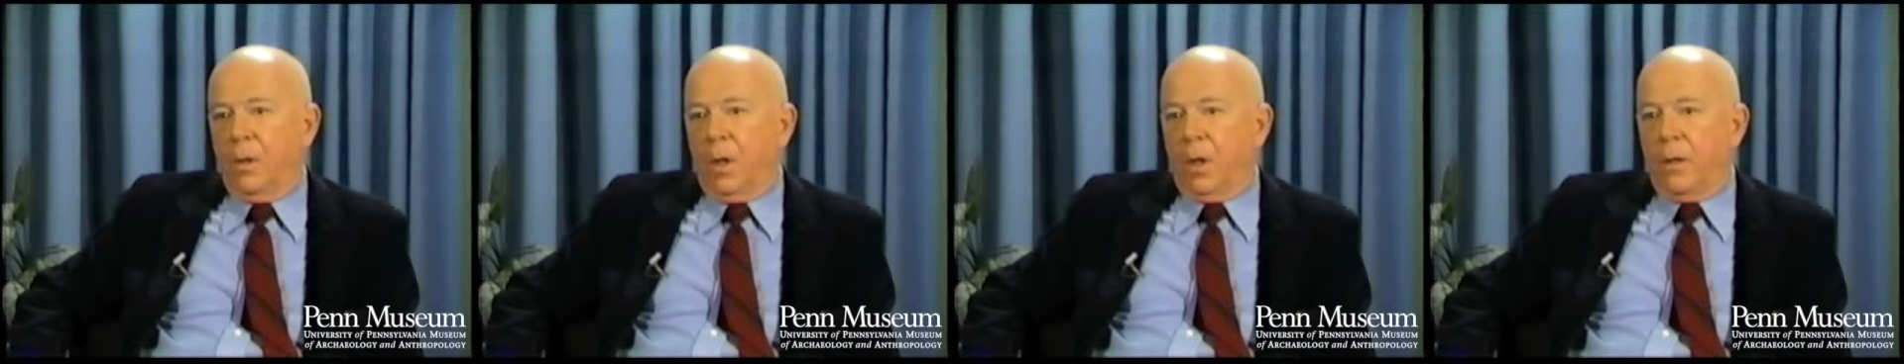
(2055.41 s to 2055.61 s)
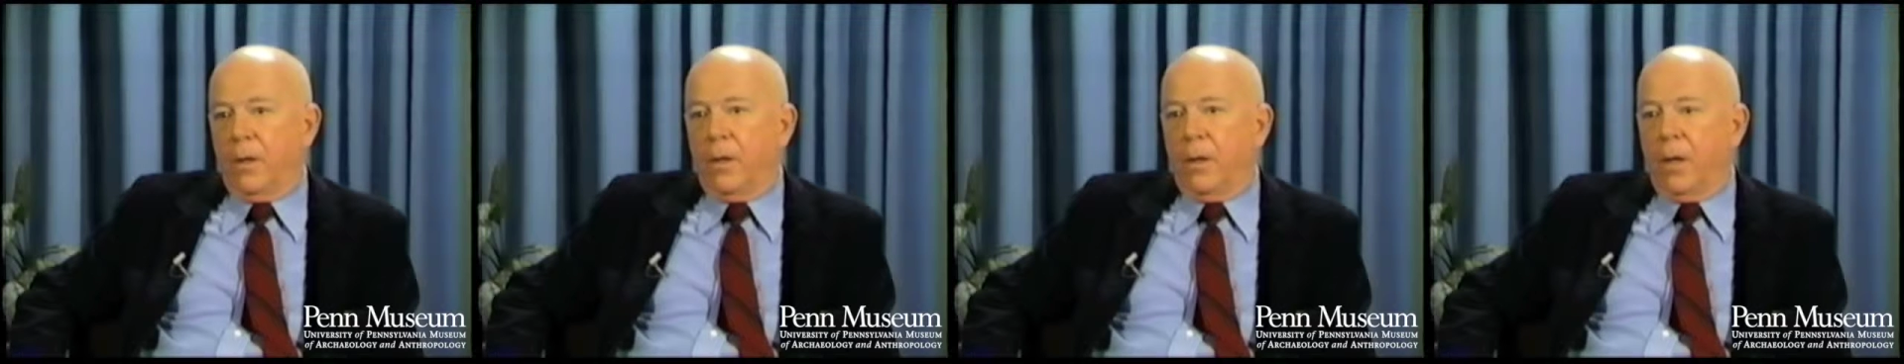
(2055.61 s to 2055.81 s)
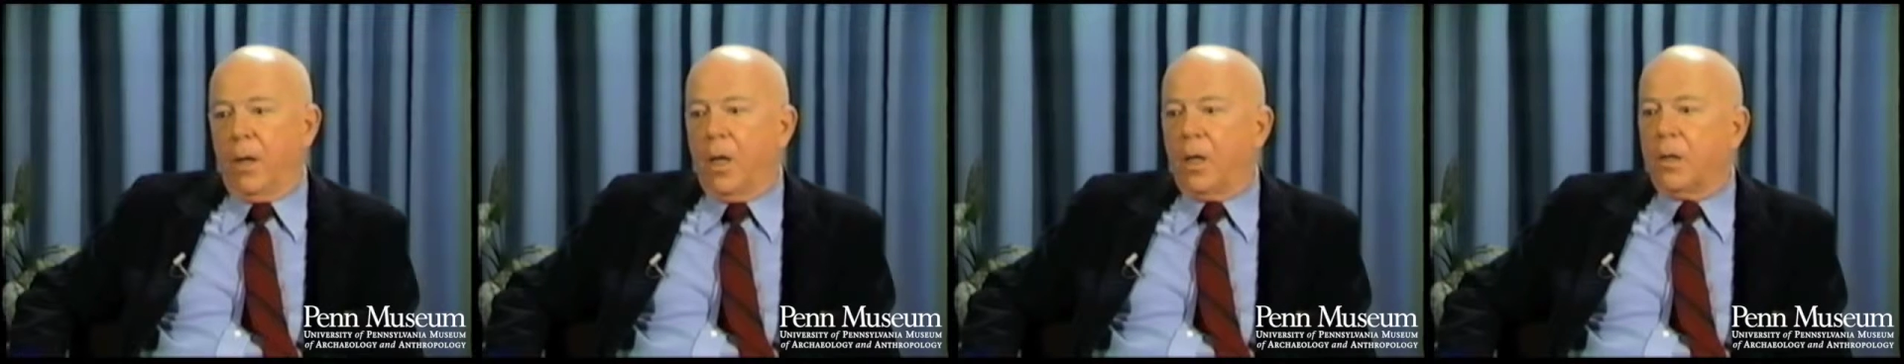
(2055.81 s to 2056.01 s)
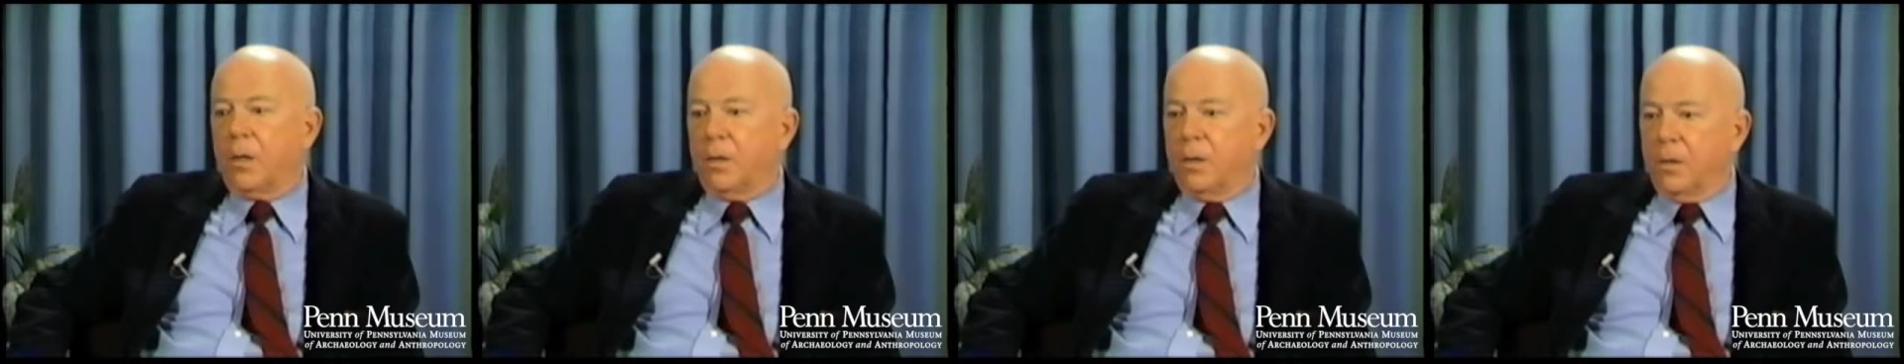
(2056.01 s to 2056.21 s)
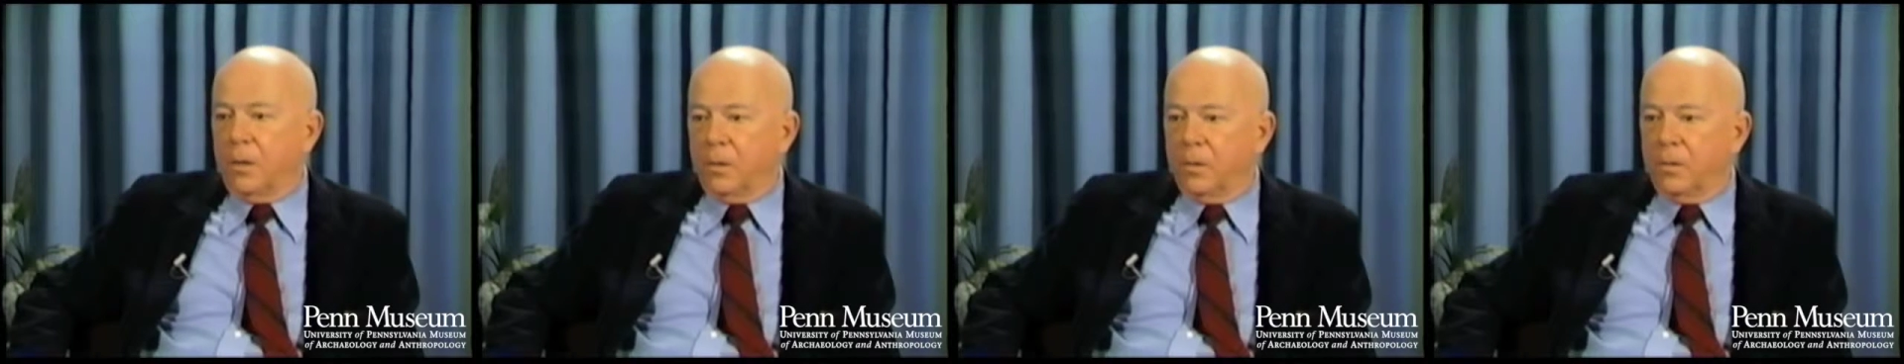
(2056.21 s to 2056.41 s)
a
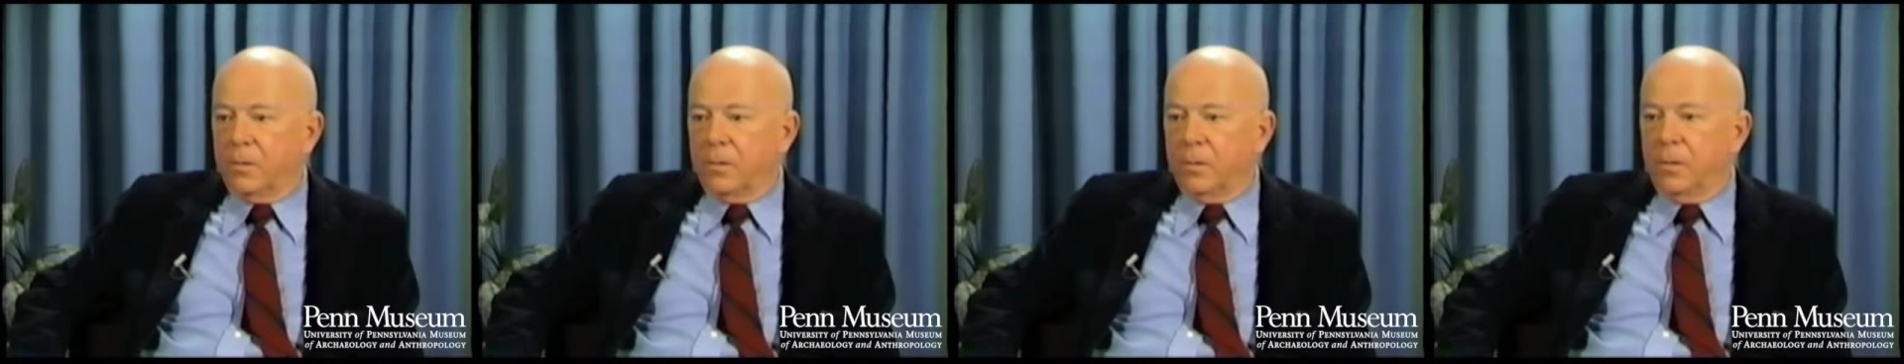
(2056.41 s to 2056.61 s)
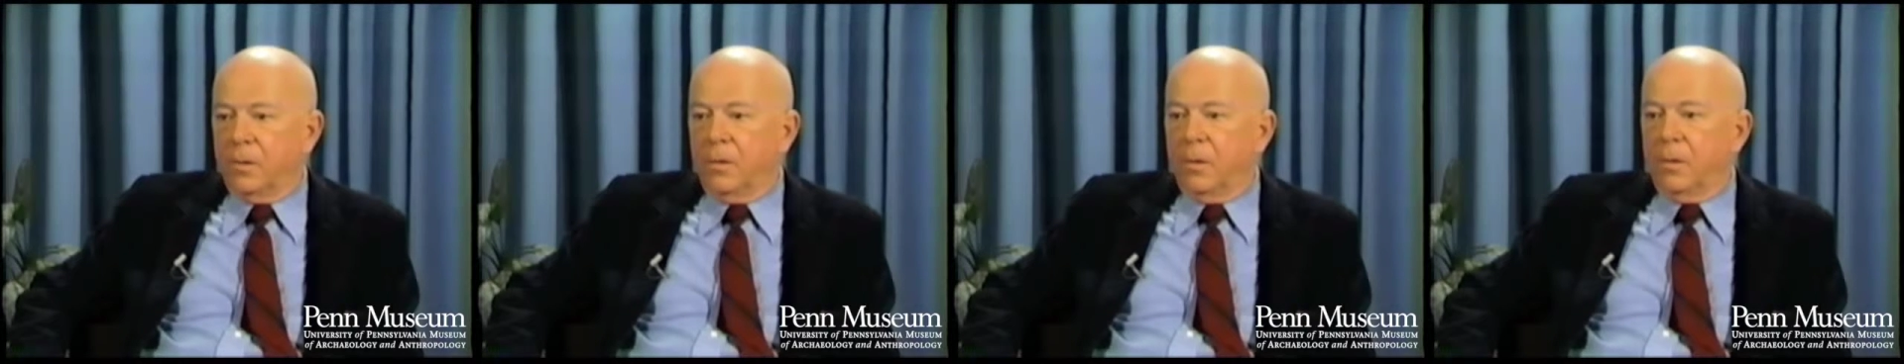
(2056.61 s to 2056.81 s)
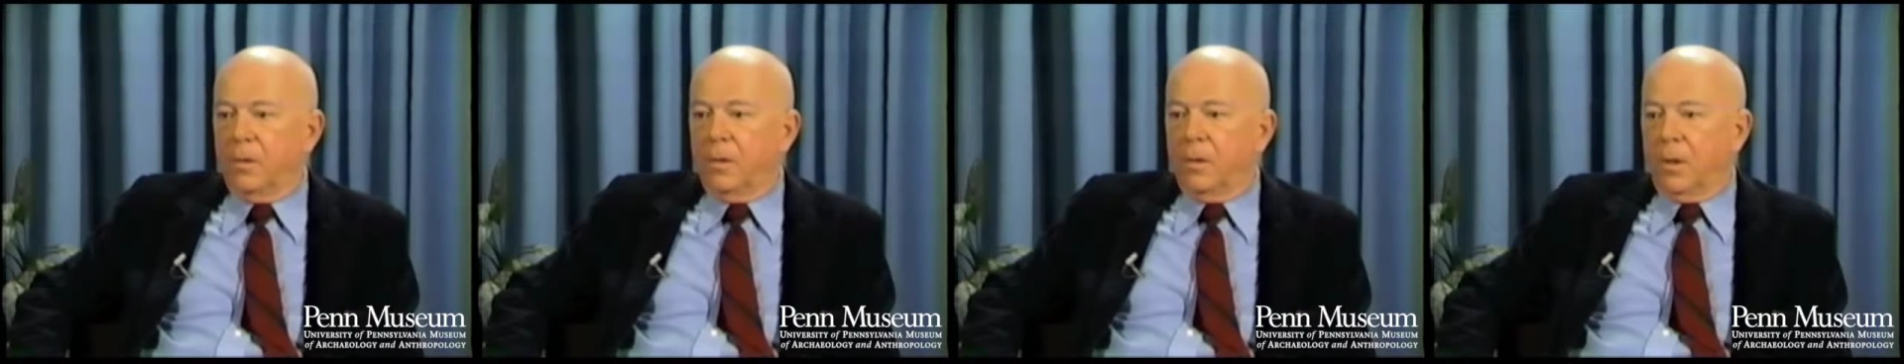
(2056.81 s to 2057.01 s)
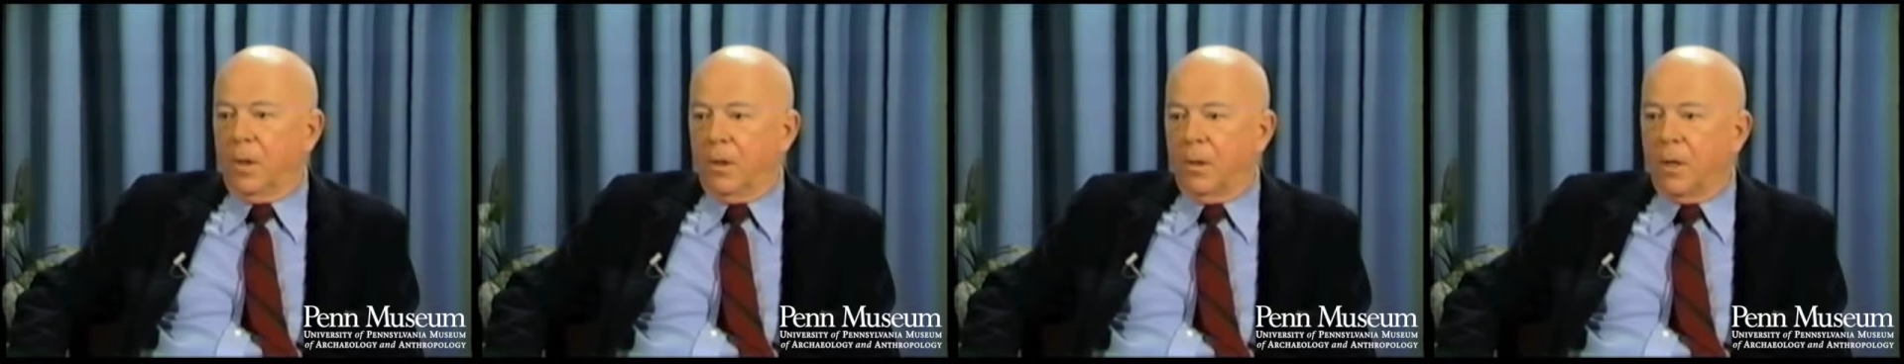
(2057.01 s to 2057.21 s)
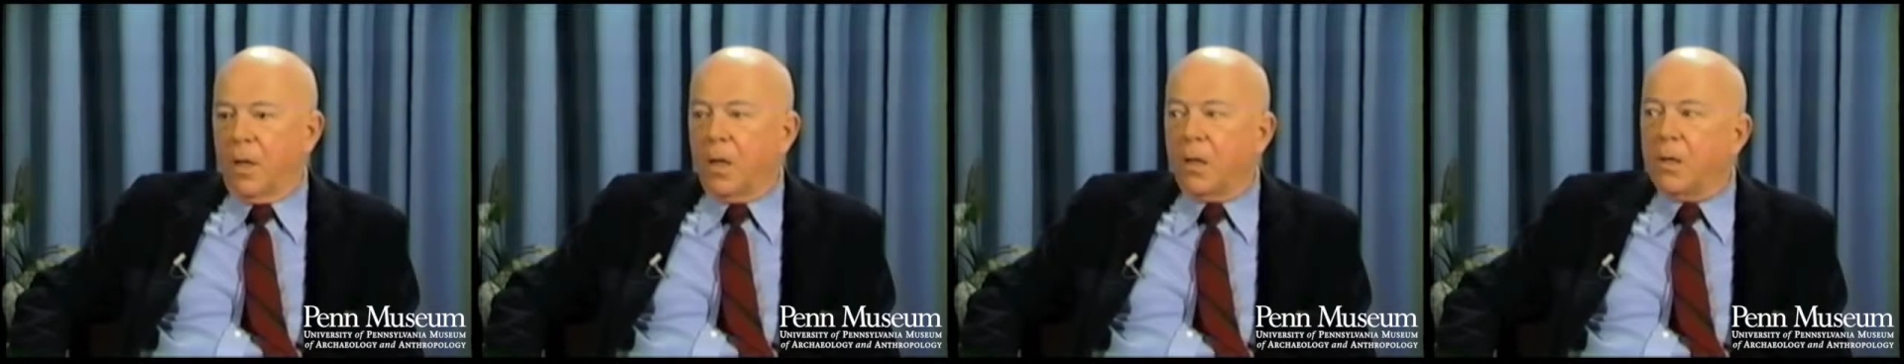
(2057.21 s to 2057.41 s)
knotty, a
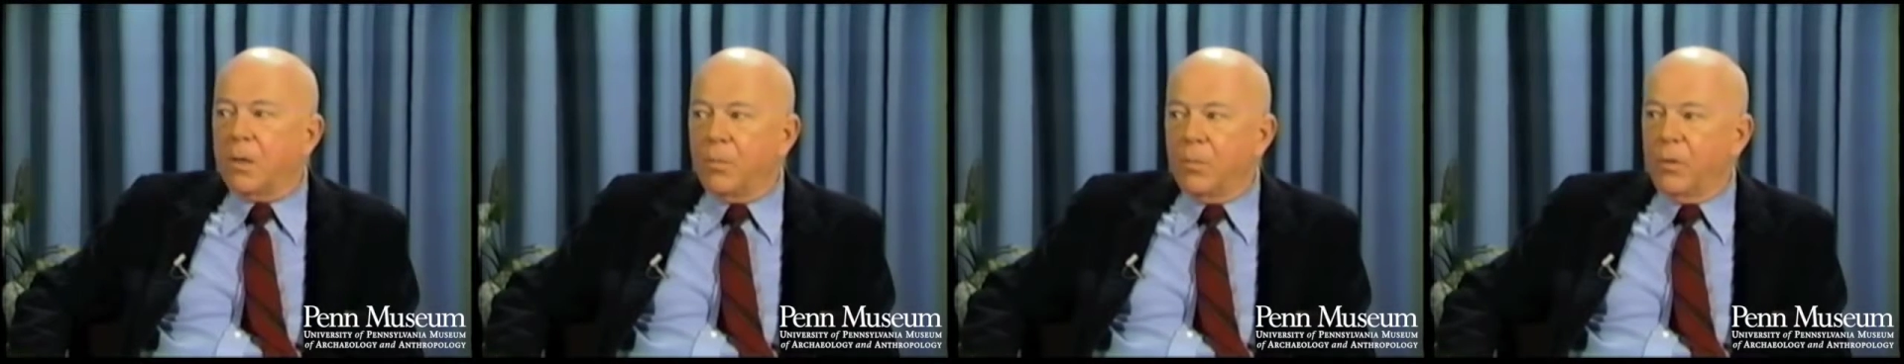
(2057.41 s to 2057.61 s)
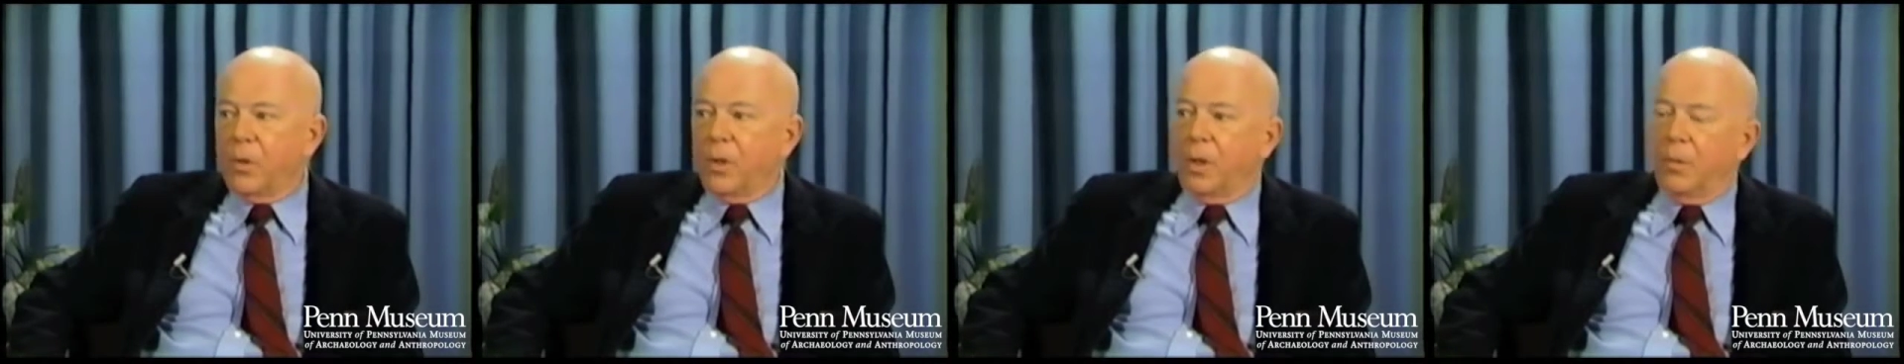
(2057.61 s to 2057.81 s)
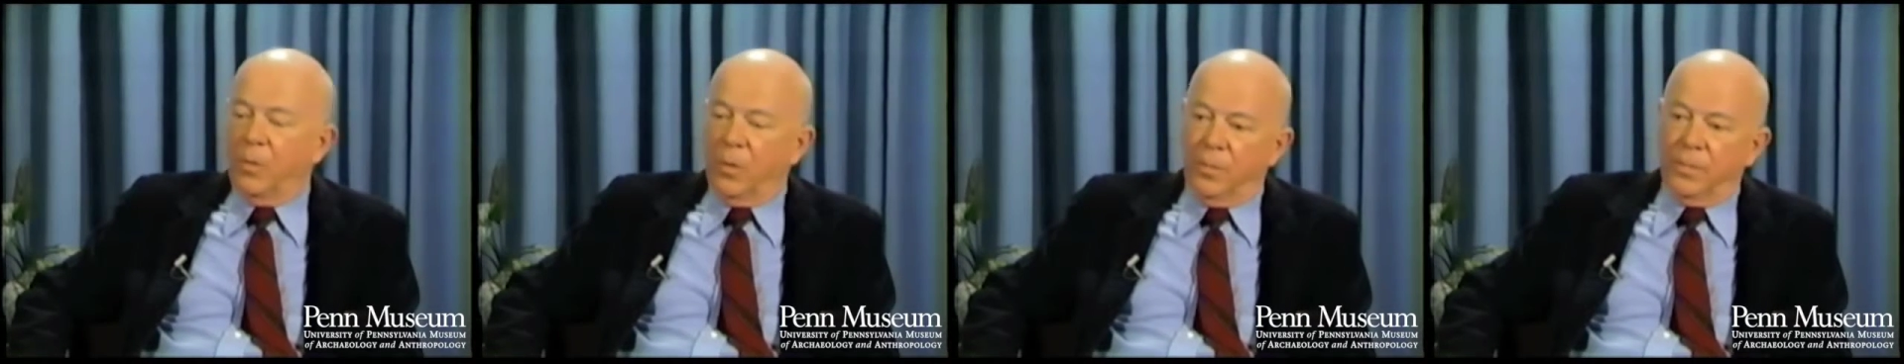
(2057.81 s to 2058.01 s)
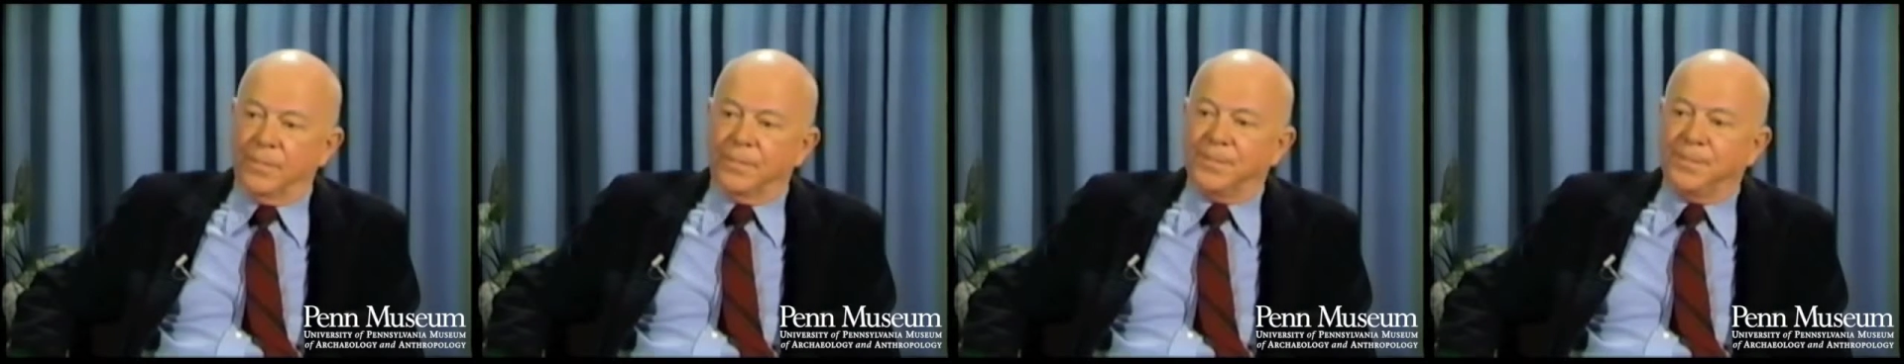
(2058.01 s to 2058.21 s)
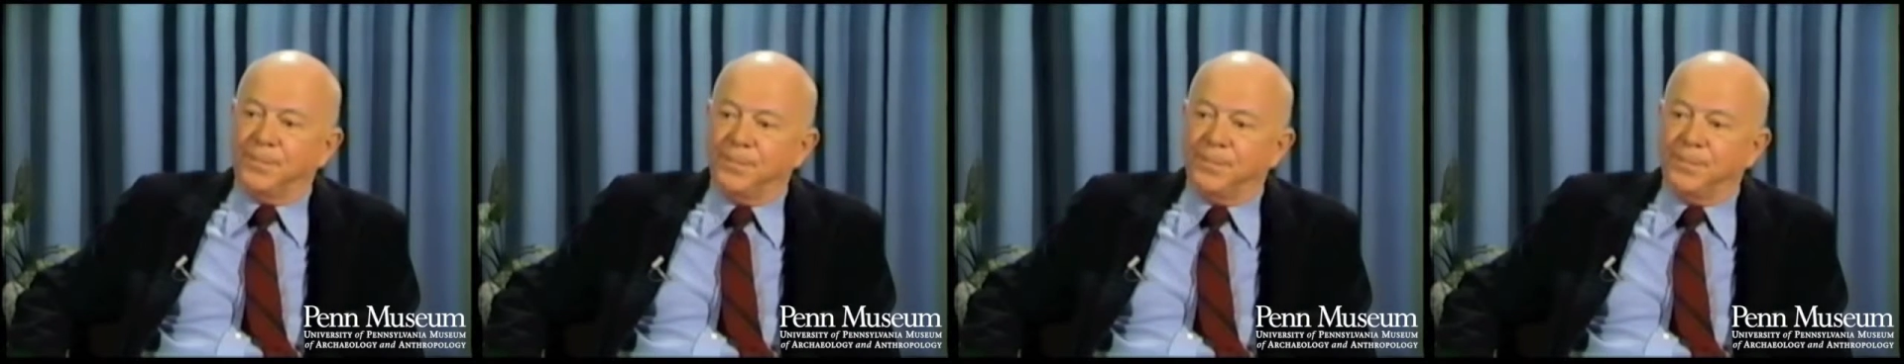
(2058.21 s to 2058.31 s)
knotty problem.